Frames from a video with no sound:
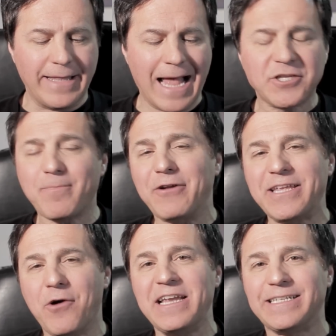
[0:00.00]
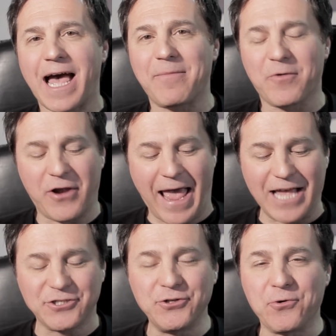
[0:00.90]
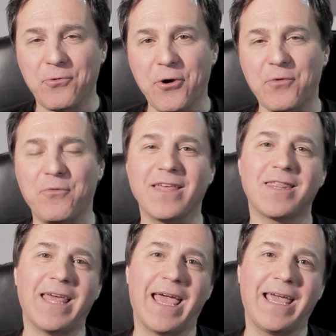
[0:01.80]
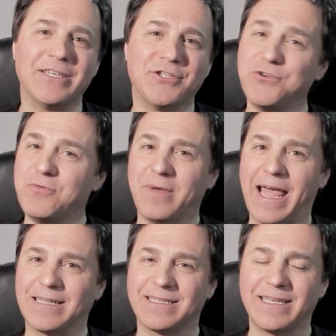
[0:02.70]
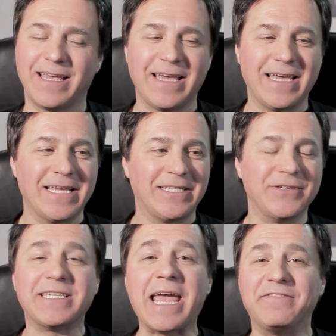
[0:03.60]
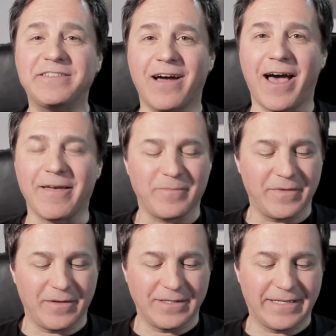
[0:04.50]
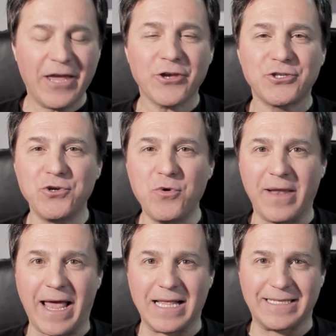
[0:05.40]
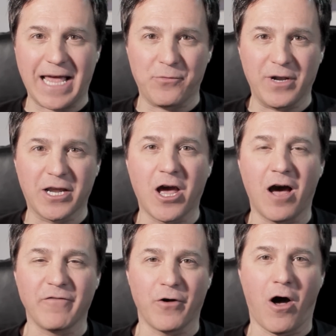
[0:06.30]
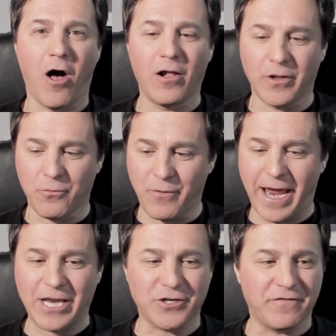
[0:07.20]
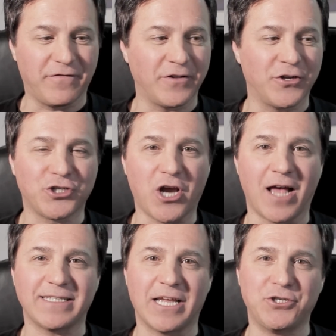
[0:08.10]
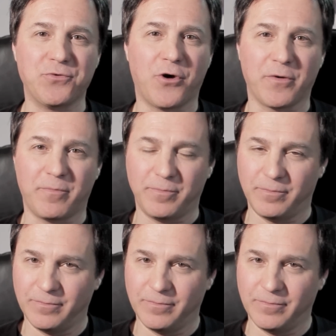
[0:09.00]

That's about the only time I'm going to ask you to work with a zoom lens to save time. Take a zoom lens that will cover all the range of the shots that you want to